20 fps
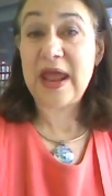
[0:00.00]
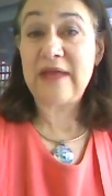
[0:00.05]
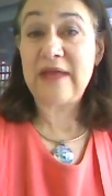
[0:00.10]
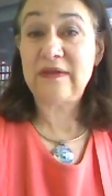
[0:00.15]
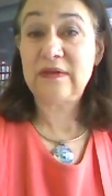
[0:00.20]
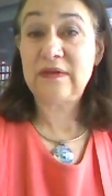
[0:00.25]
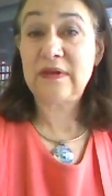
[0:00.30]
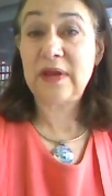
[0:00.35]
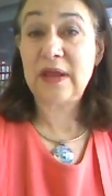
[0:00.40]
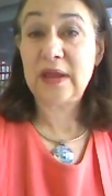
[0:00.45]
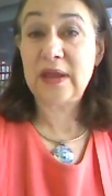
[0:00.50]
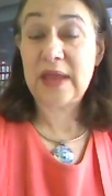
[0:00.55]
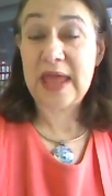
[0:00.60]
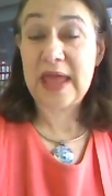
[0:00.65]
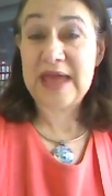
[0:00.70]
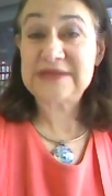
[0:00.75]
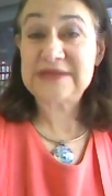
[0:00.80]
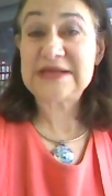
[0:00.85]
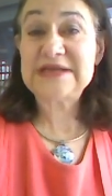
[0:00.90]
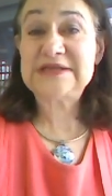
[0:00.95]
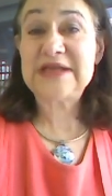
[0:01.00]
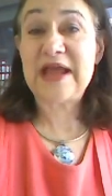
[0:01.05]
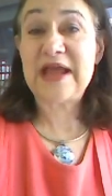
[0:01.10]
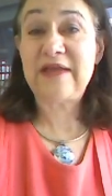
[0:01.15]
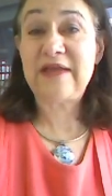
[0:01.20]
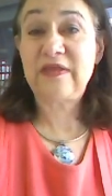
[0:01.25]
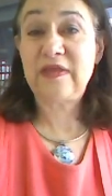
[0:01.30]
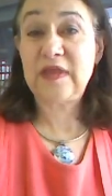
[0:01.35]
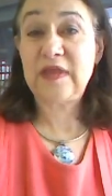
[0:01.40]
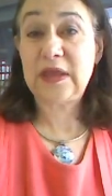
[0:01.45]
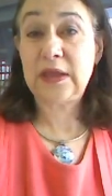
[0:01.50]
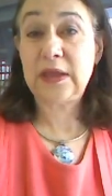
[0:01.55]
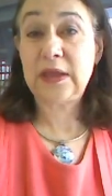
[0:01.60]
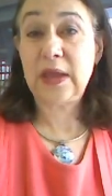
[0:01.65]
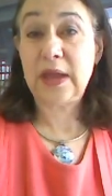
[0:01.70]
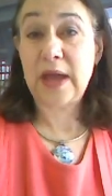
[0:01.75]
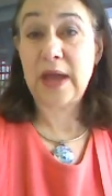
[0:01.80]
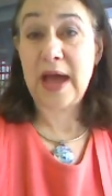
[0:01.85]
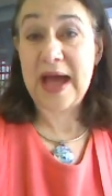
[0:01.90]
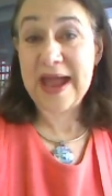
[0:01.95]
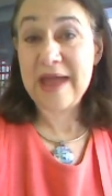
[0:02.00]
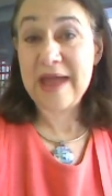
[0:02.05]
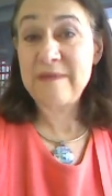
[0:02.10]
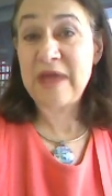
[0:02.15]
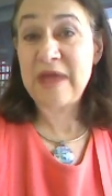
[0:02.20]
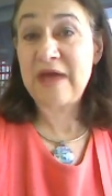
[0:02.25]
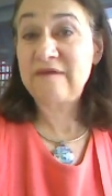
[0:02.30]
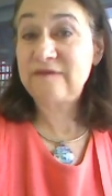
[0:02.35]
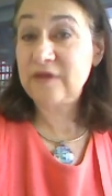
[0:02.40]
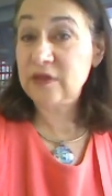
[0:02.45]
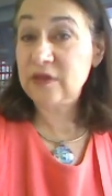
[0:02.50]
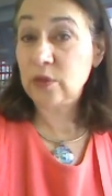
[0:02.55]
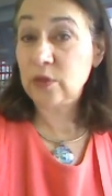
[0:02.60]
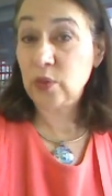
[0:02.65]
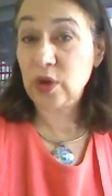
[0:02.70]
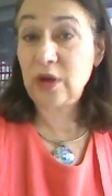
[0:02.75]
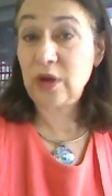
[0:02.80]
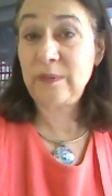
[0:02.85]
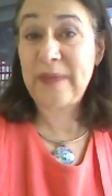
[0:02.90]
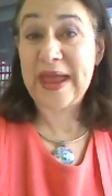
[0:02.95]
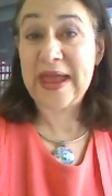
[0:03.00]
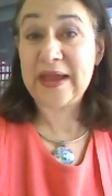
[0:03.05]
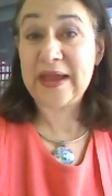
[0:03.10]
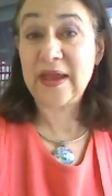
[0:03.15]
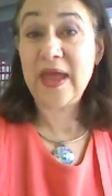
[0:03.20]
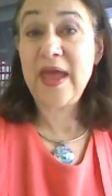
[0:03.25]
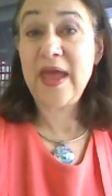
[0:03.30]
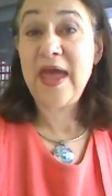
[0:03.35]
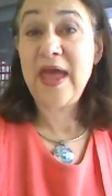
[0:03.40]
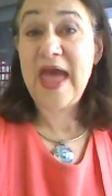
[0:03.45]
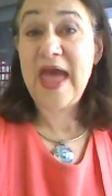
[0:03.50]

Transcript: And as I said, the IMF and the World Bank